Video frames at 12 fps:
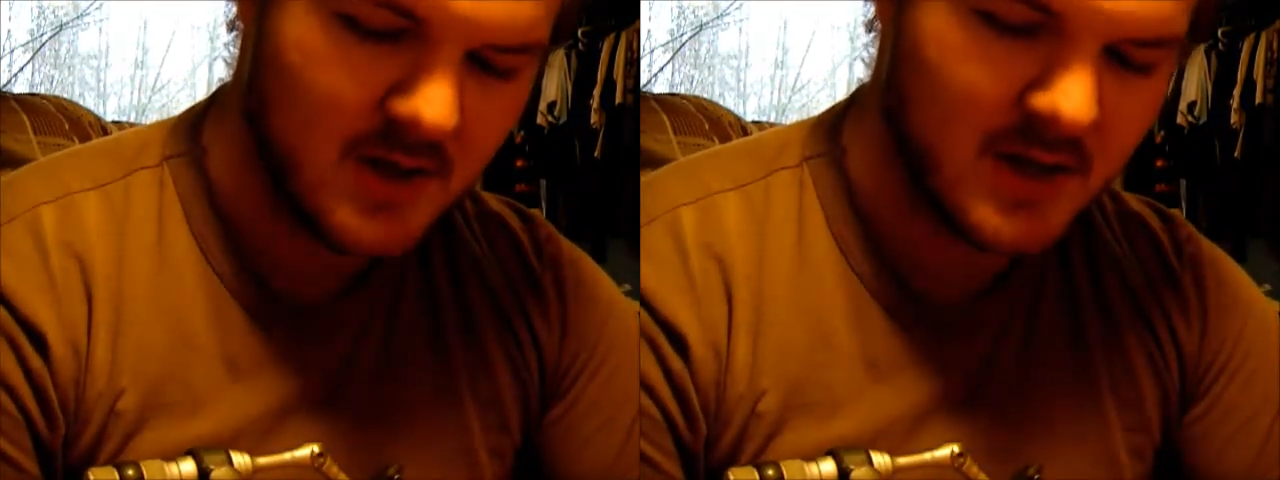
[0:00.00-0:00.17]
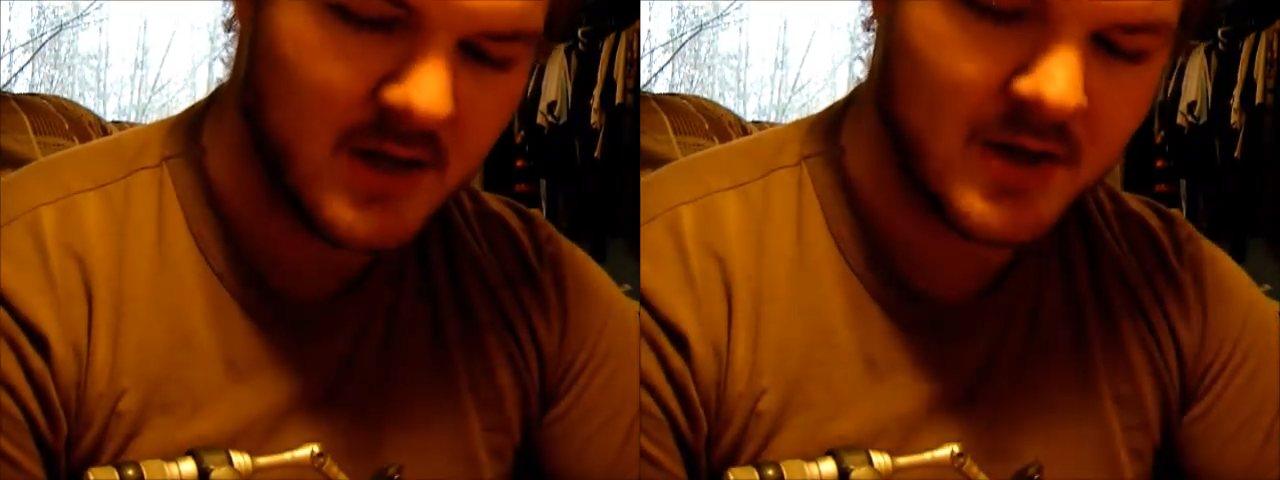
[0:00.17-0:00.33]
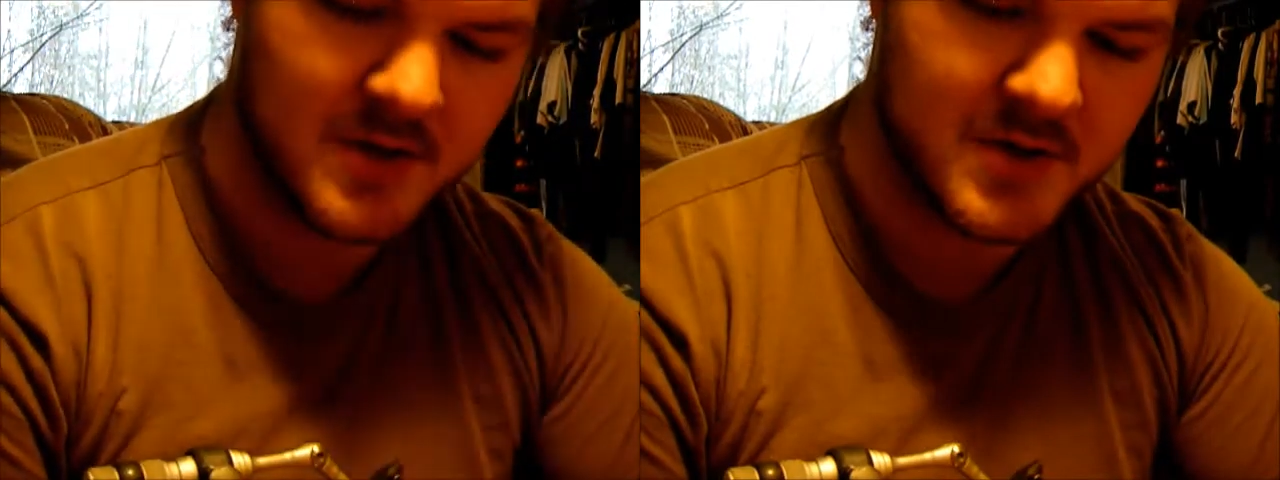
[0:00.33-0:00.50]

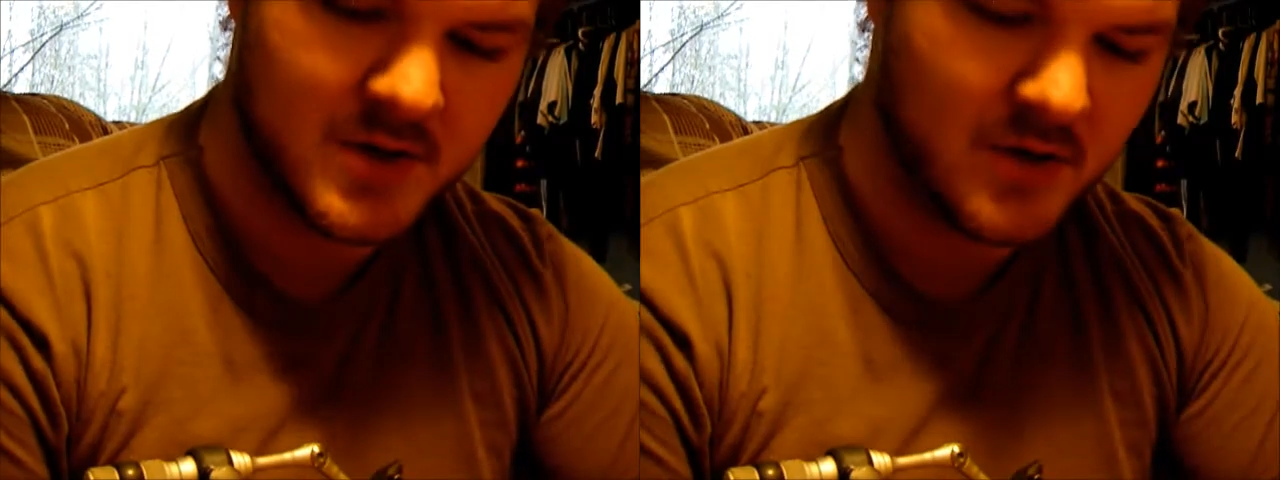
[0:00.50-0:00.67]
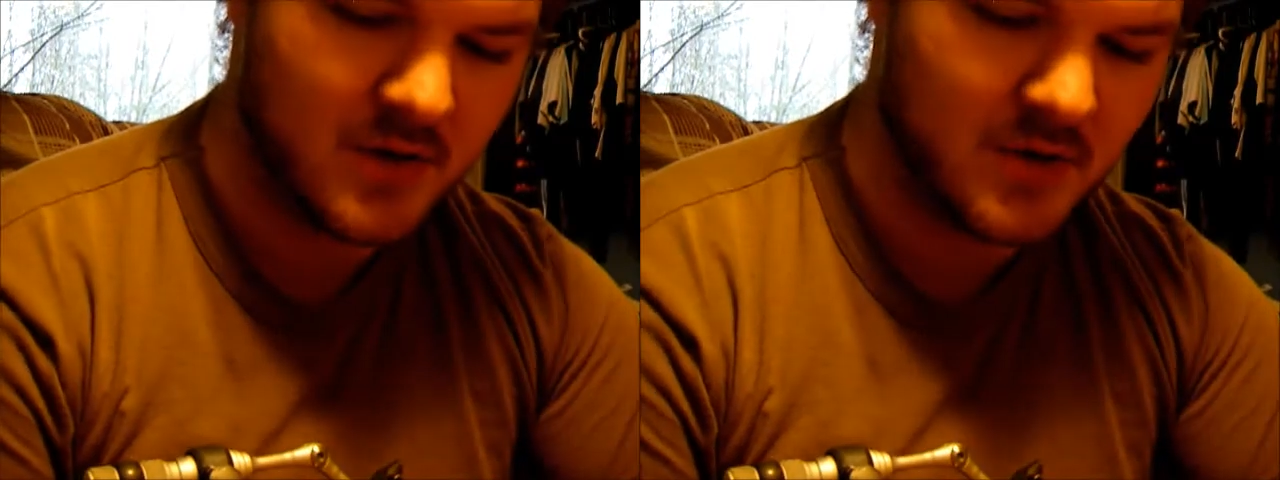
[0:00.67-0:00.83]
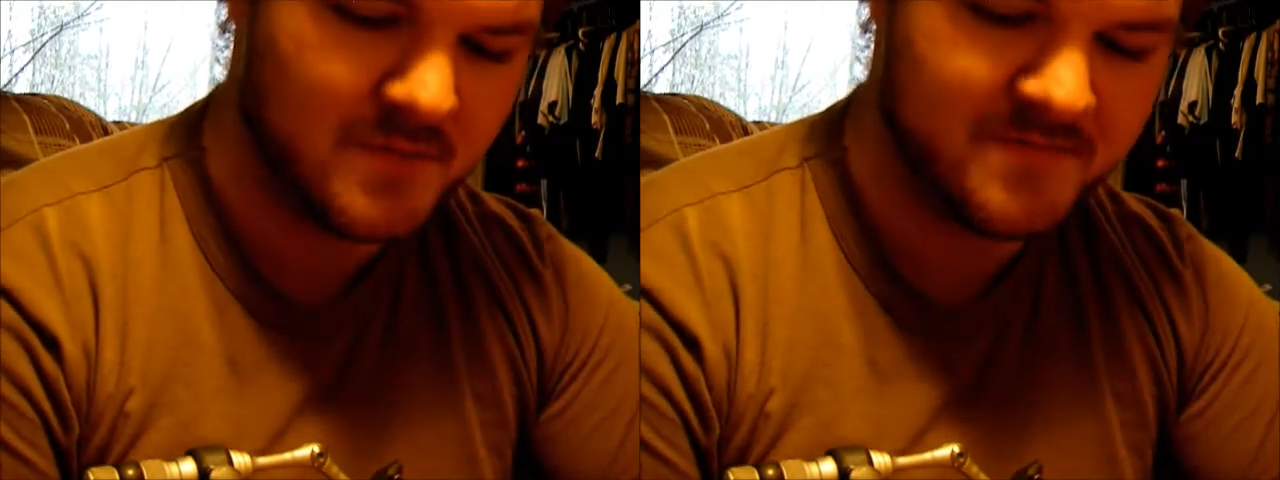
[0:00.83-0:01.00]
Uh, let's
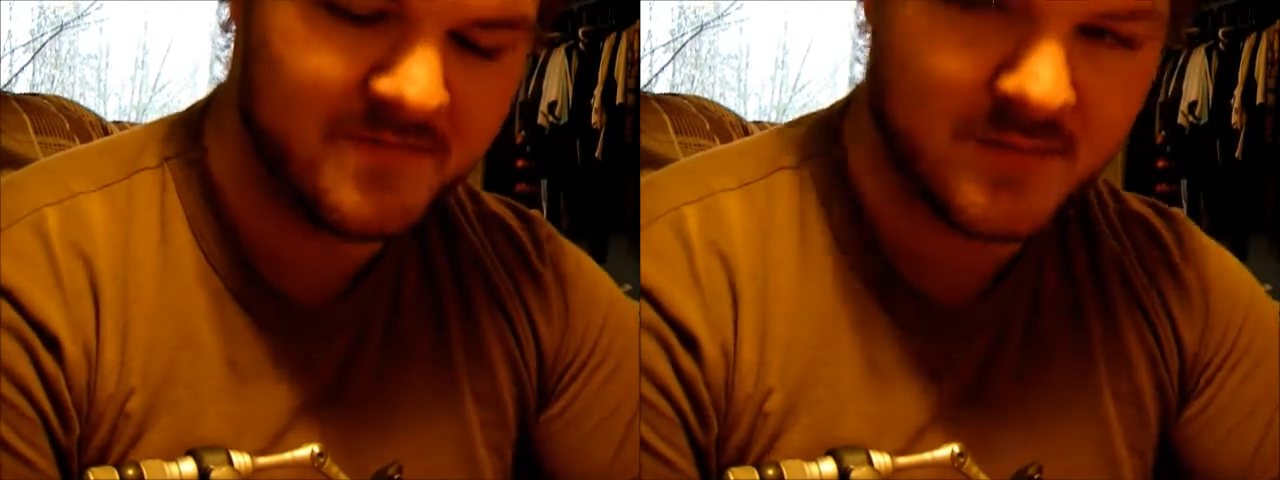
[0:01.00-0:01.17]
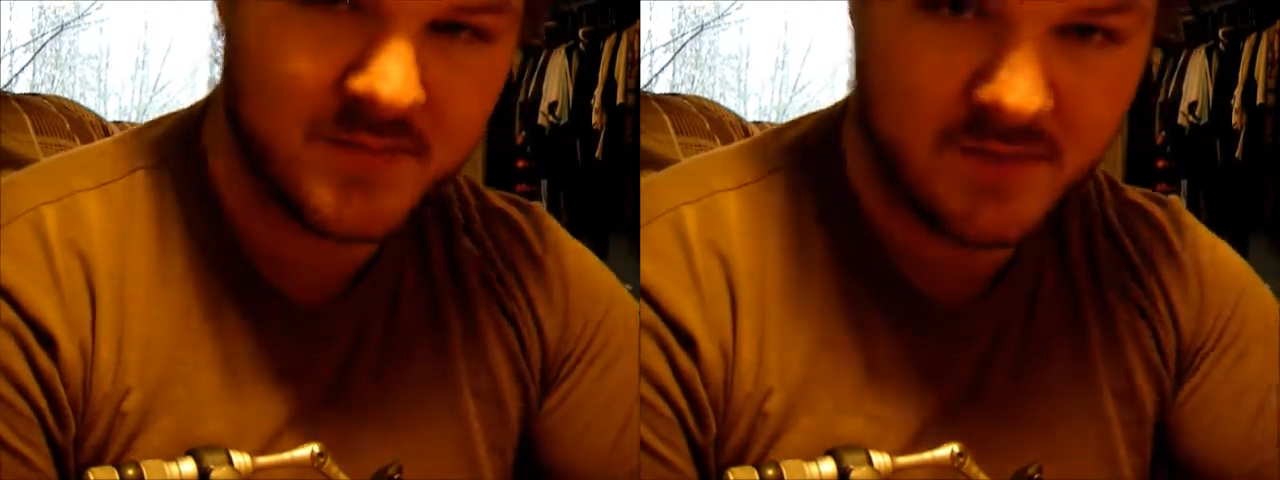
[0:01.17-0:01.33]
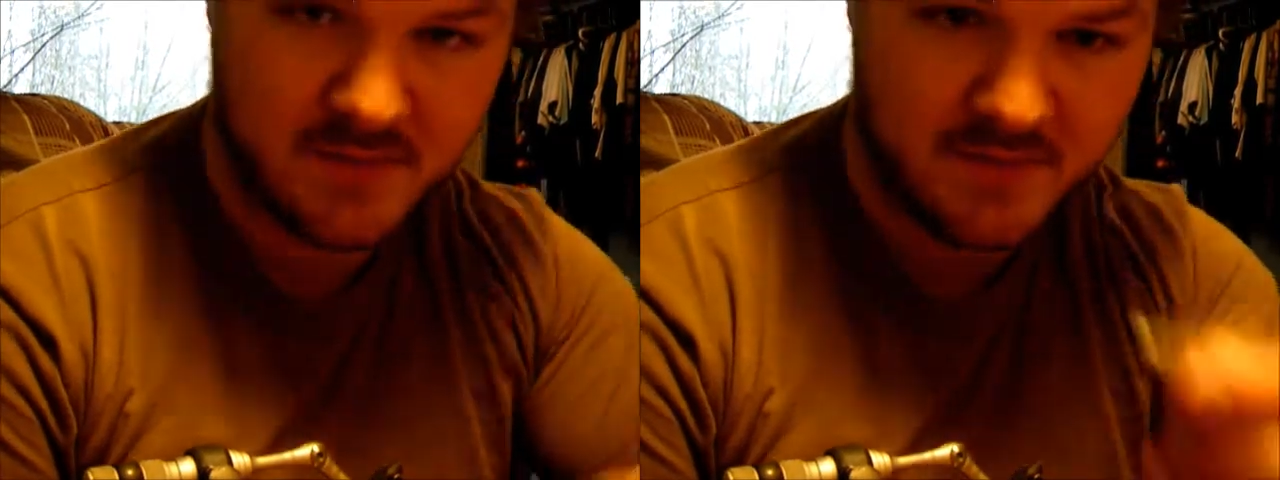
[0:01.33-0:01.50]
go
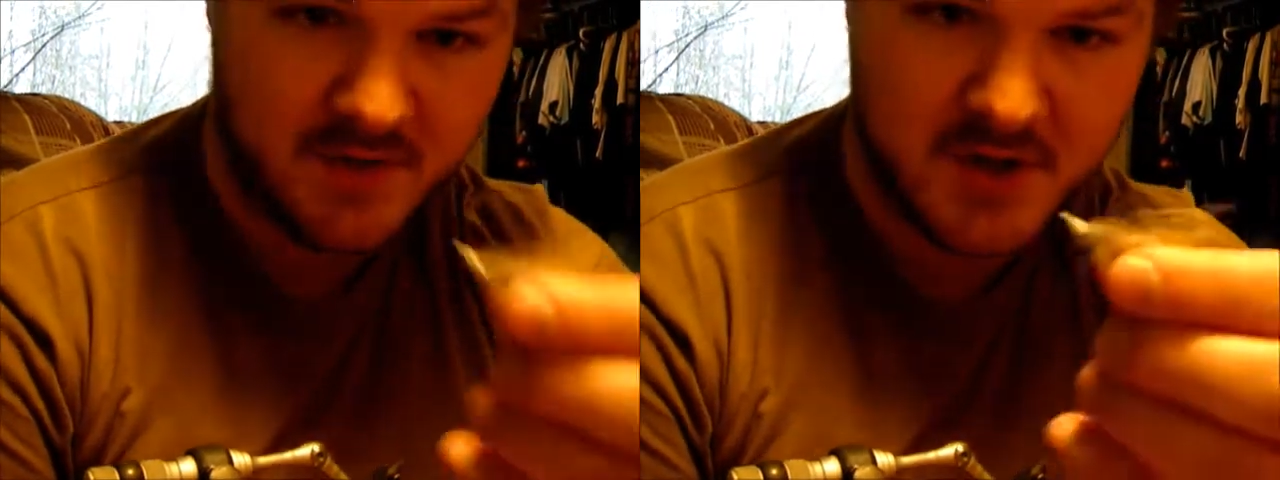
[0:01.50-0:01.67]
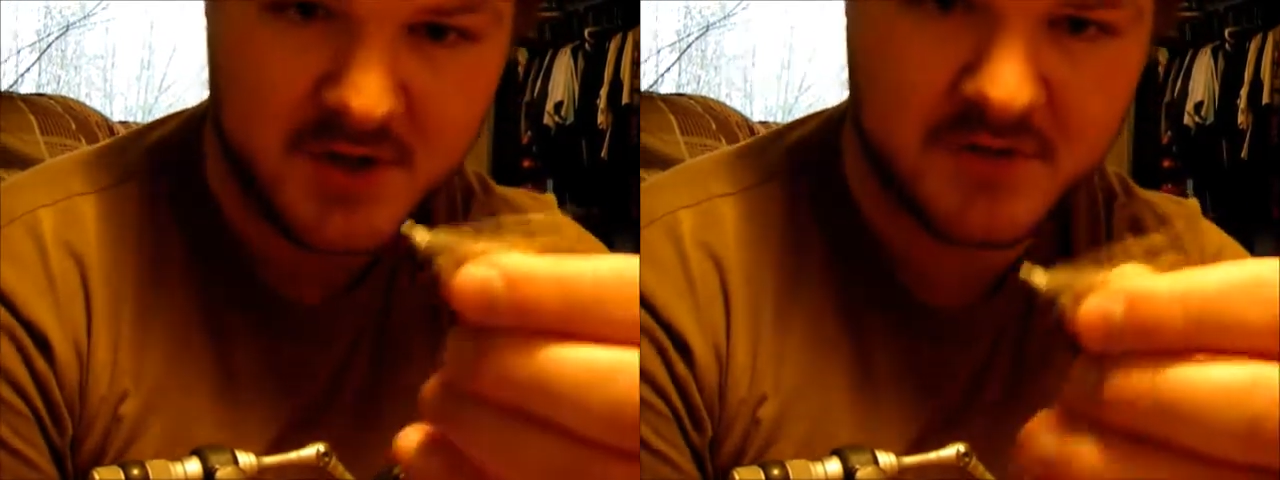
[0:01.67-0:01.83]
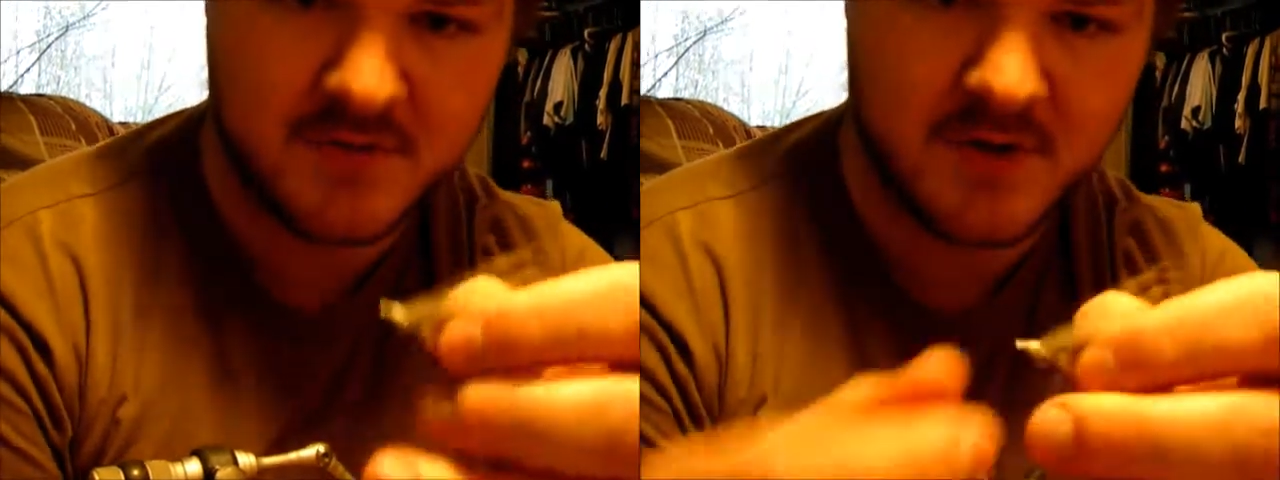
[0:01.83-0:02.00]

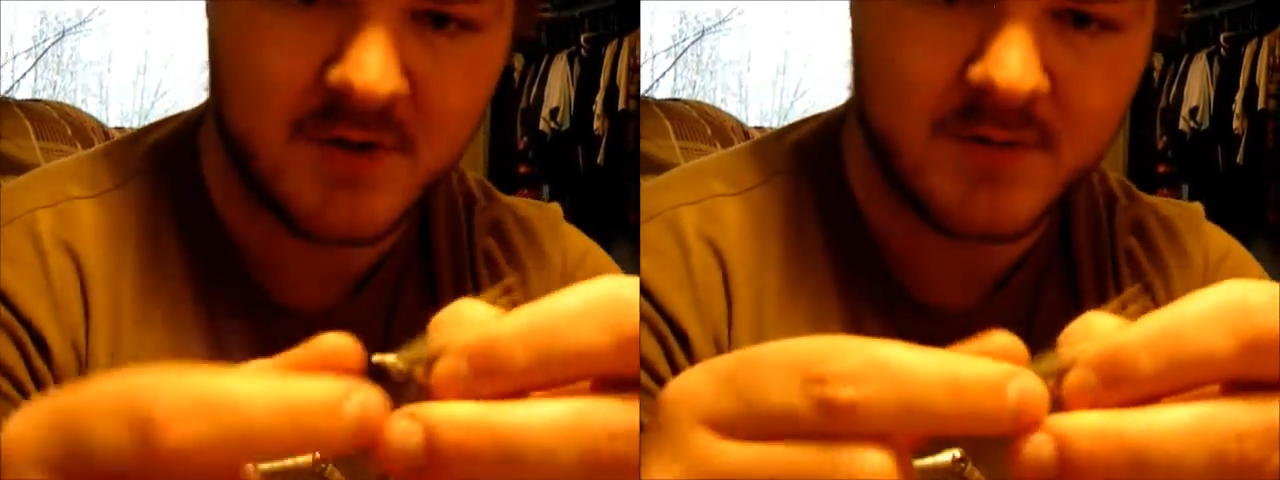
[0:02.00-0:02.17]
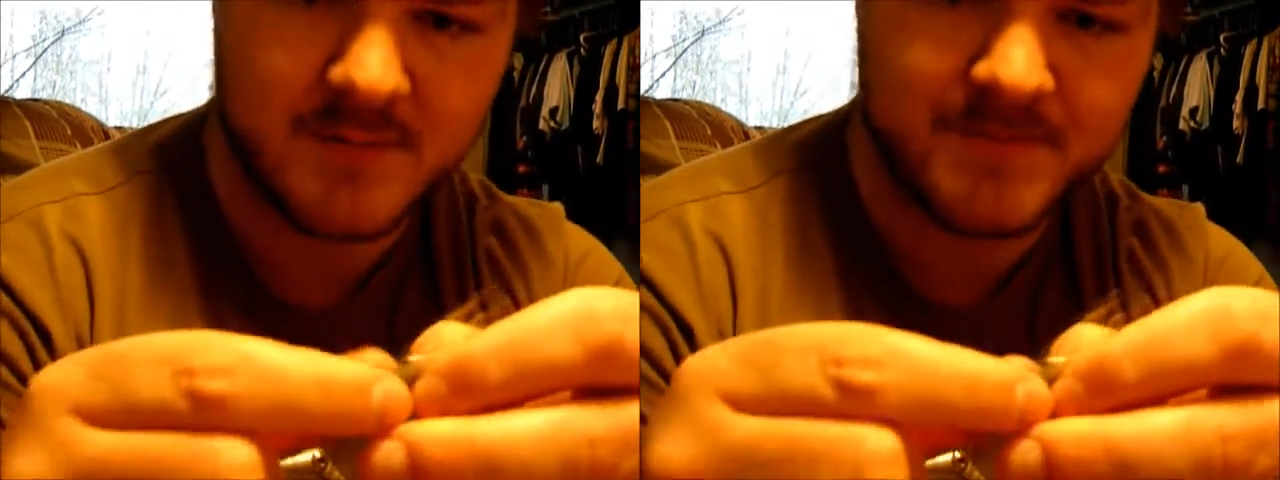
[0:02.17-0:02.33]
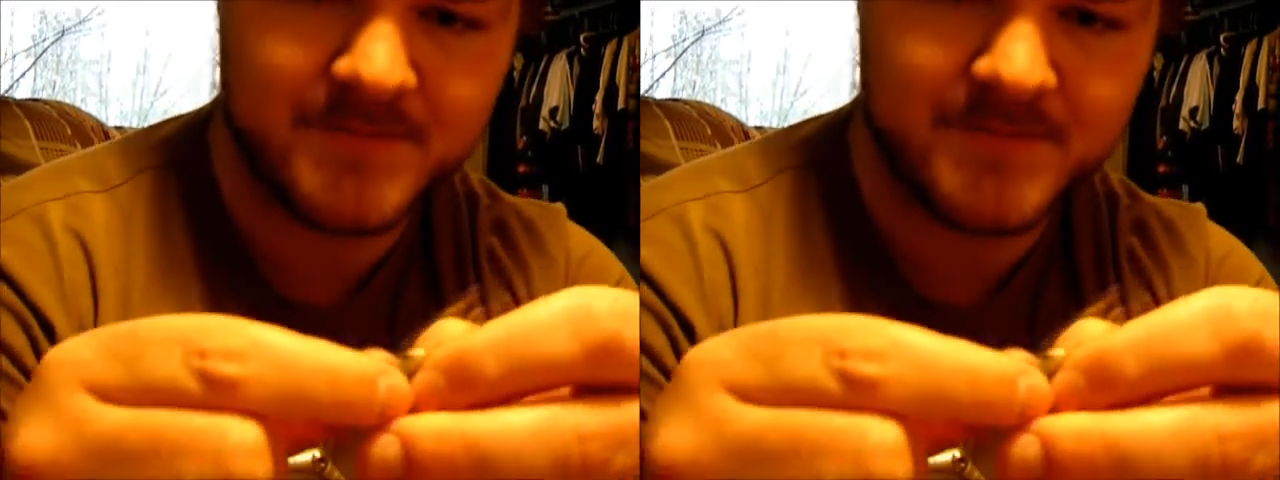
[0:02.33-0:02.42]
fox fur.